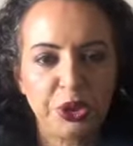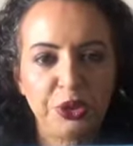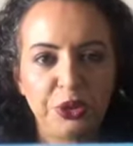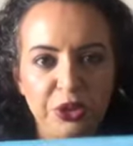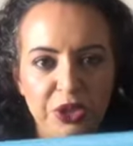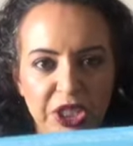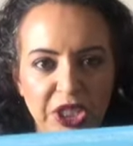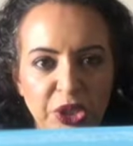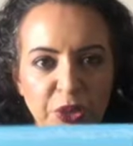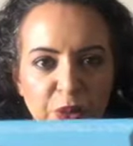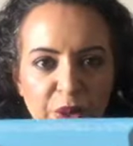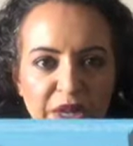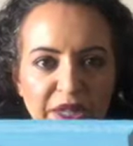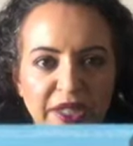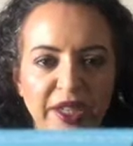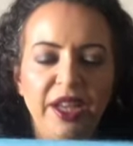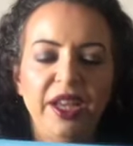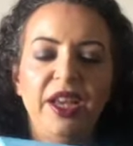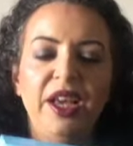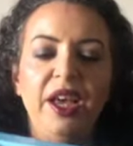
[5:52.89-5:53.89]
use this
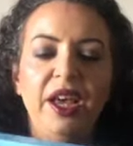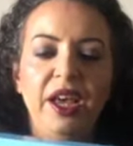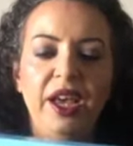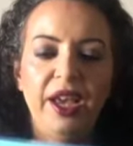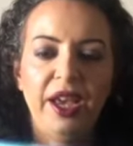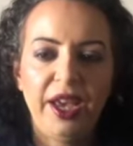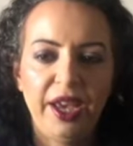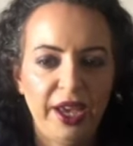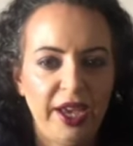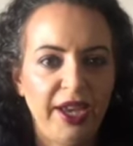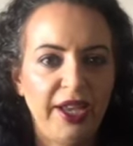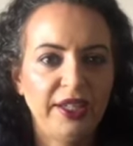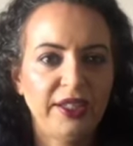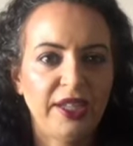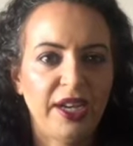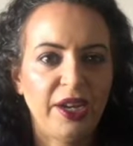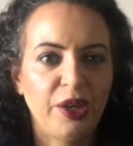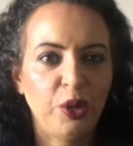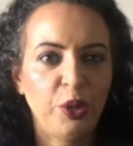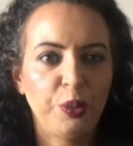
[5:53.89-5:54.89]
one and
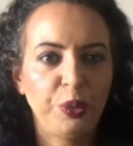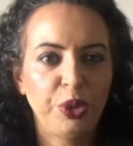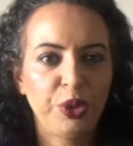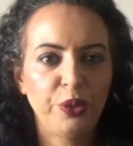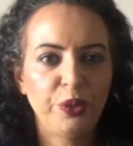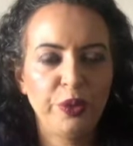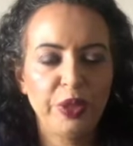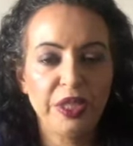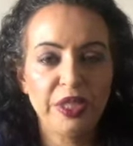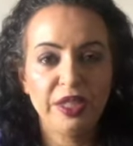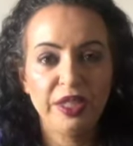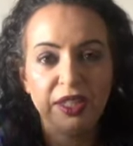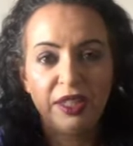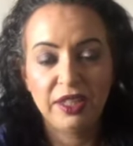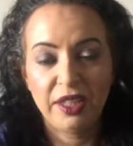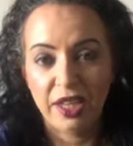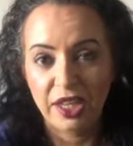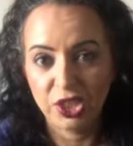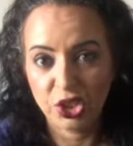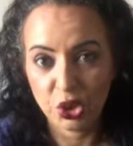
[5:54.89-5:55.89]
I hope you will
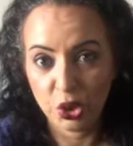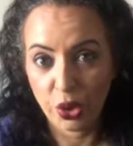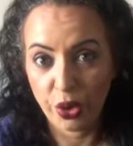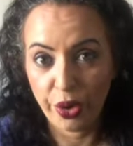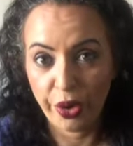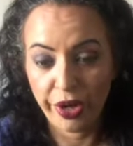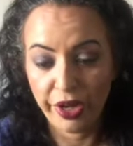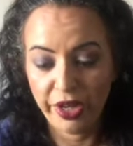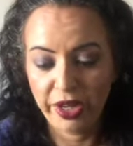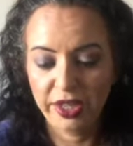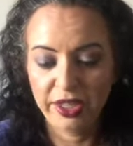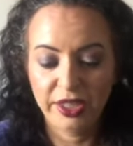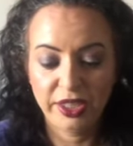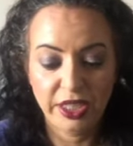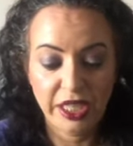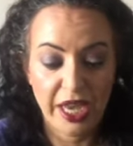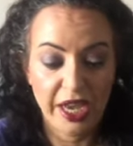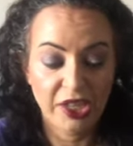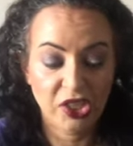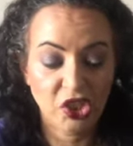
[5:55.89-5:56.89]
enjoy
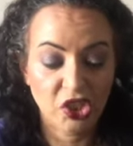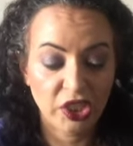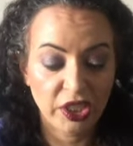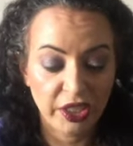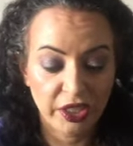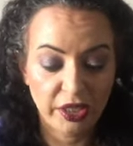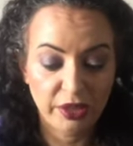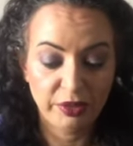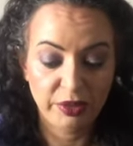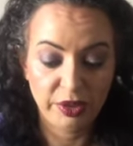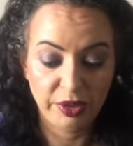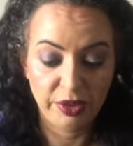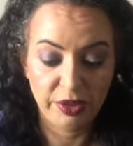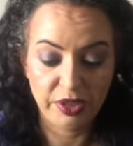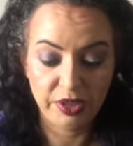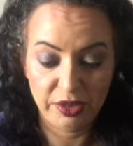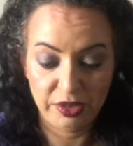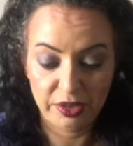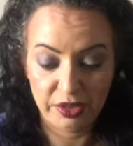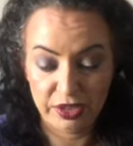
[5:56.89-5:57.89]
actually
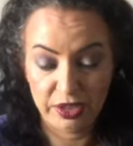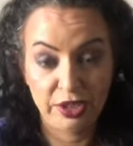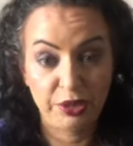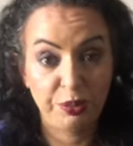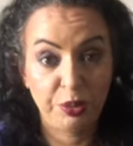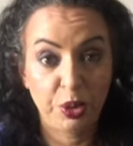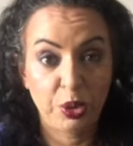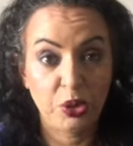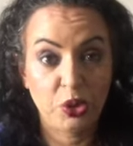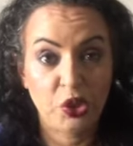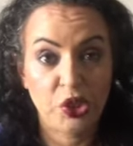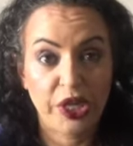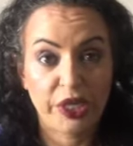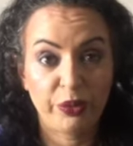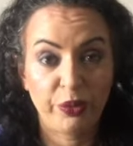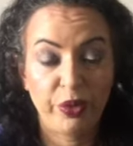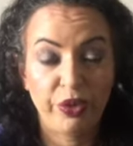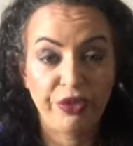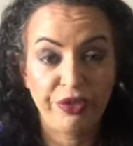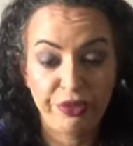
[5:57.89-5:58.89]
this
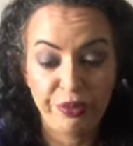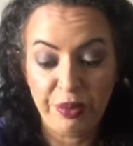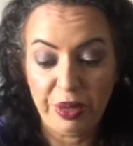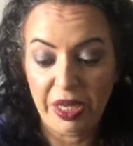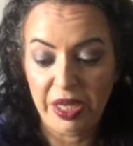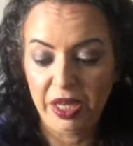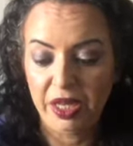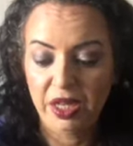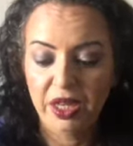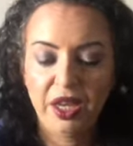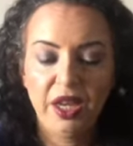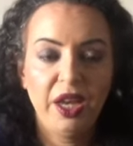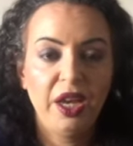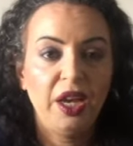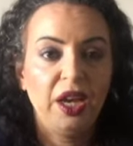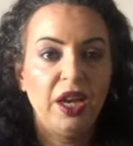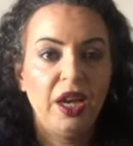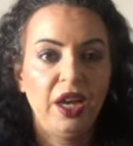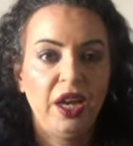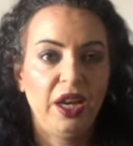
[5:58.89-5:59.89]
project with me.
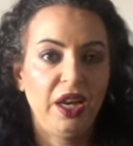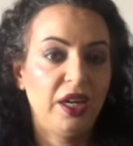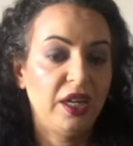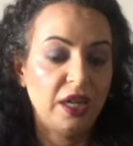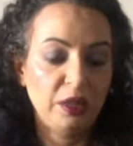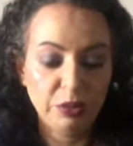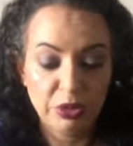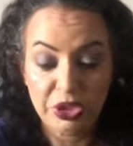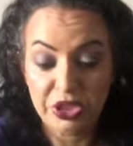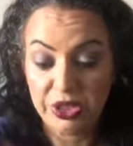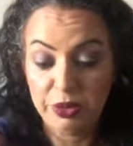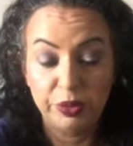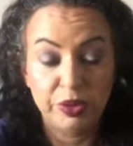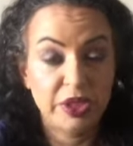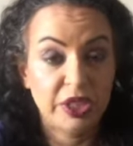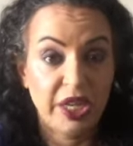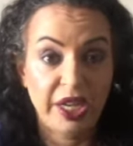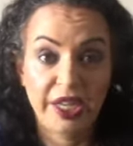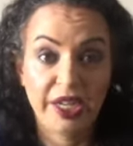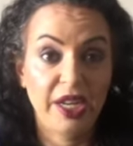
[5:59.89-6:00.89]
I will see
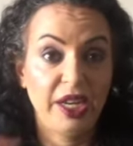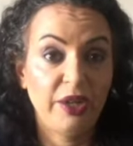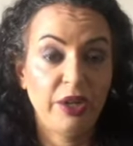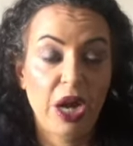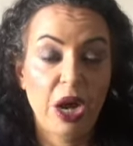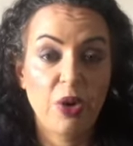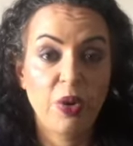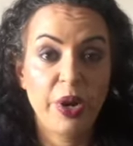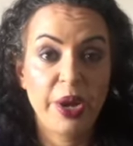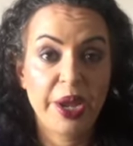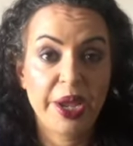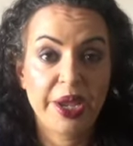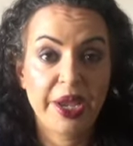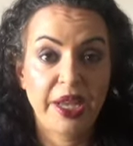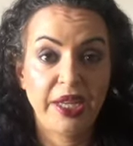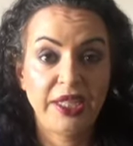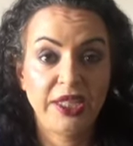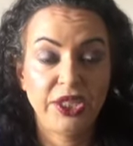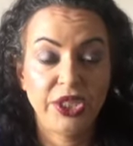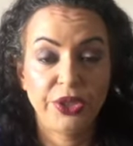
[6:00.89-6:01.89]
how I
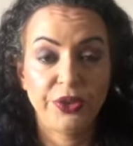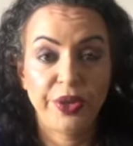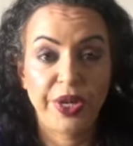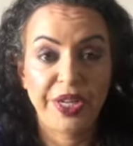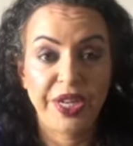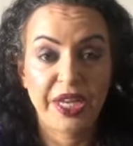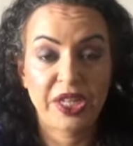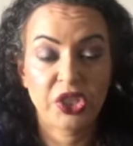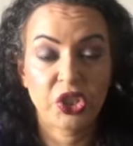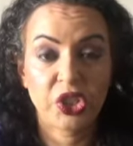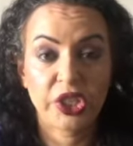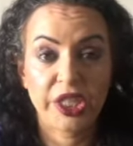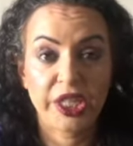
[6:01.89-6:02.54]
can integrate actually